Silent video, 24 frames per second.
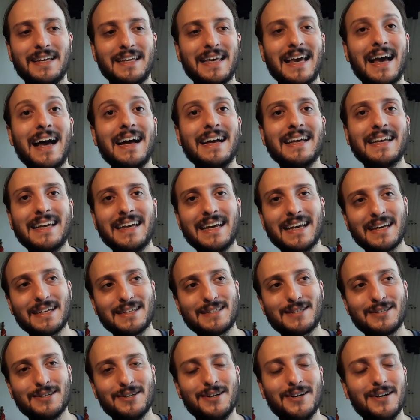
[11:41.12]
younger.
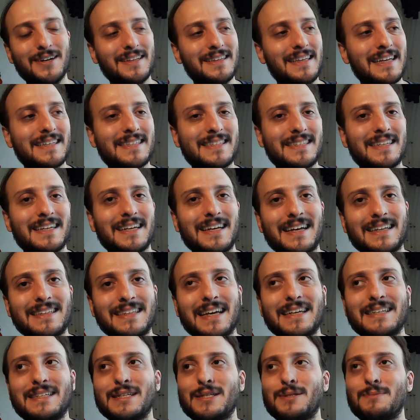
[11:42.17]
So that's a
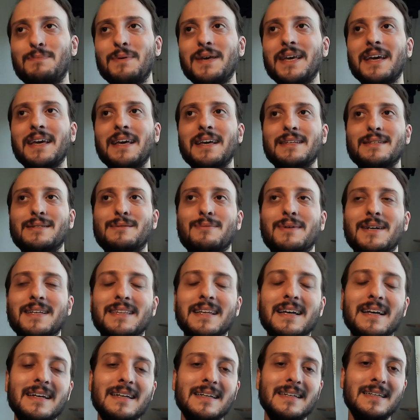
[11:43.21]
nice experience, but
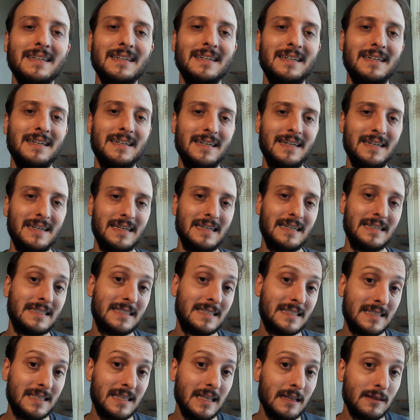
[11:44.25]
uh,
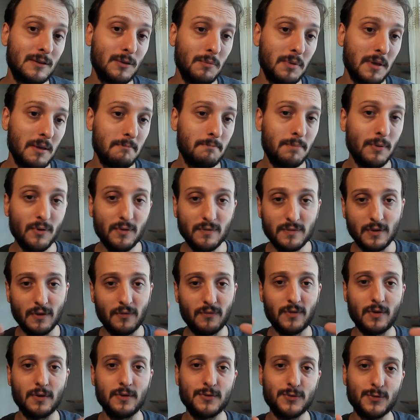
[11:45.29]
still to be improved.
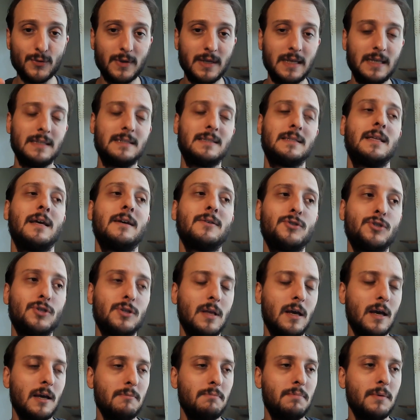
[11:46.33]
Of course, we need touch
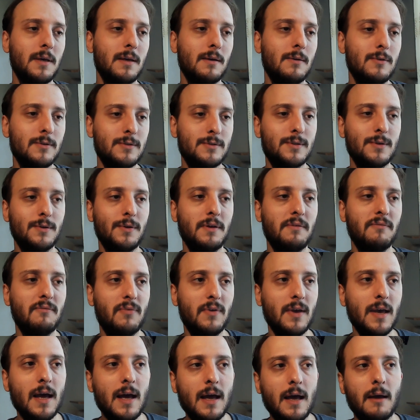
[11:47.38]
typing also in
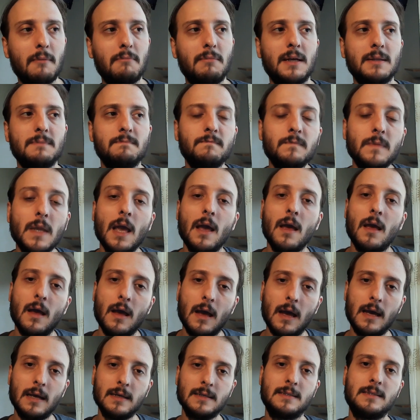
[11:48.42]
VR, but
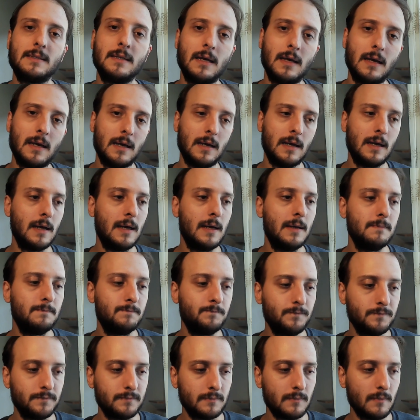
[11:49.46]
as
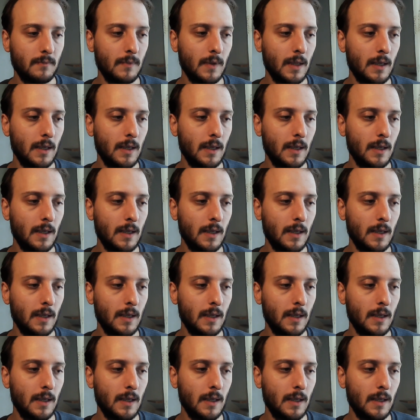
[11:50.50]
um,